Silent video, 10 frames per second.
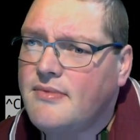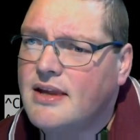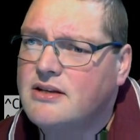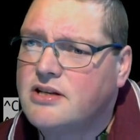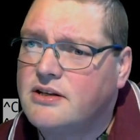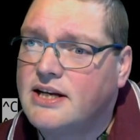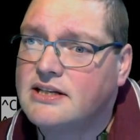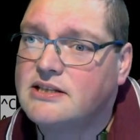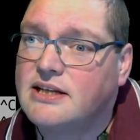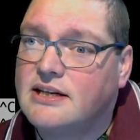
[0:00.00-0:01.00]
So the
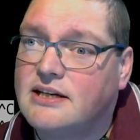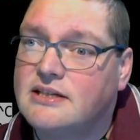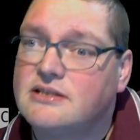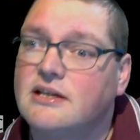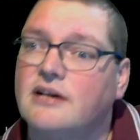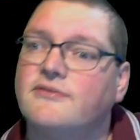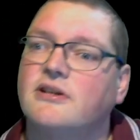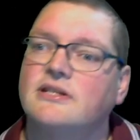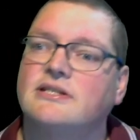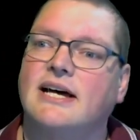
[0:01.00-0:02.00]
next thing is that I've got
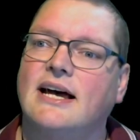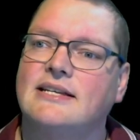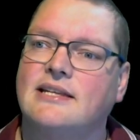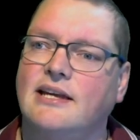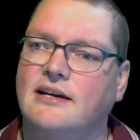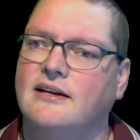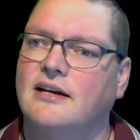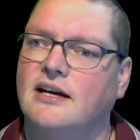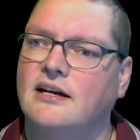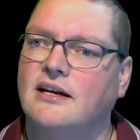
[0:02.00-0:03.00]
this task thing,
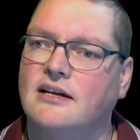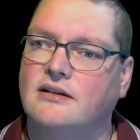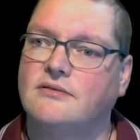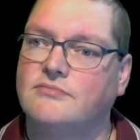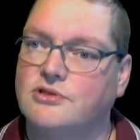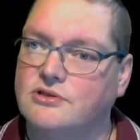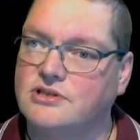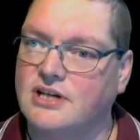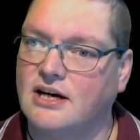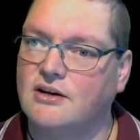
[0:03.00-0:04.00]
and I
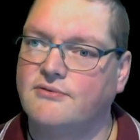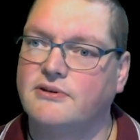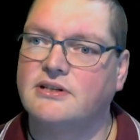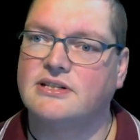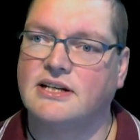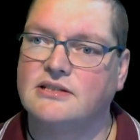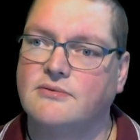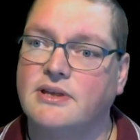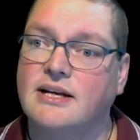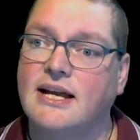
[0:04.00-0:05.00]
start off with the task
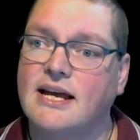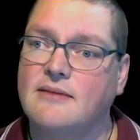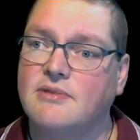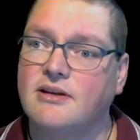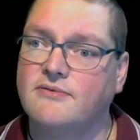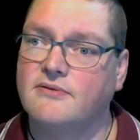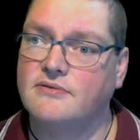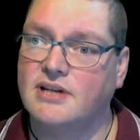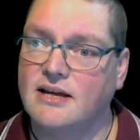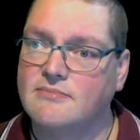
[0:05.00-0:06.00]
with a name,
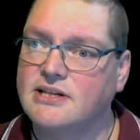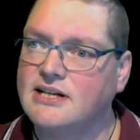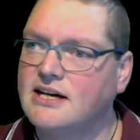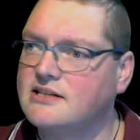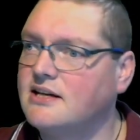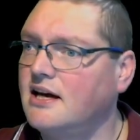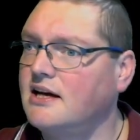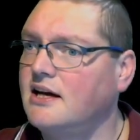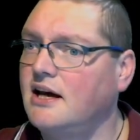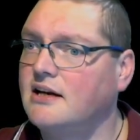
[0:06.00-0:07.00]
name the task,
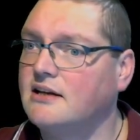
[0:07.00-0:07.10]
and